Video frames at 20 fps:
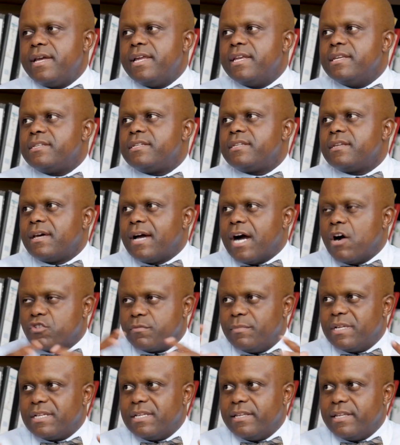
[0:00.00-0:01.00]
and
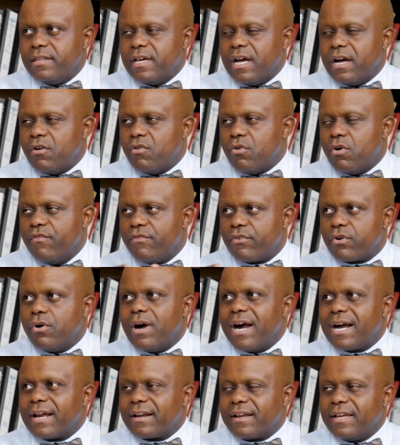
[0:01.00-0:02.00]
ultimately the overall
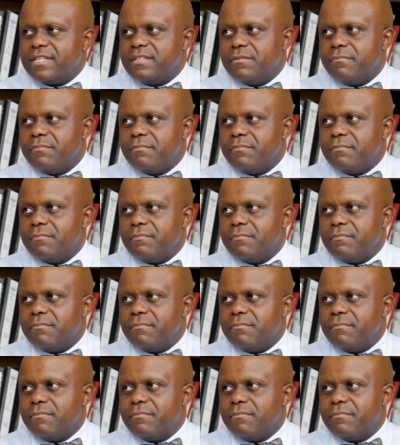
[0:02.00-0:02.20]
aggregate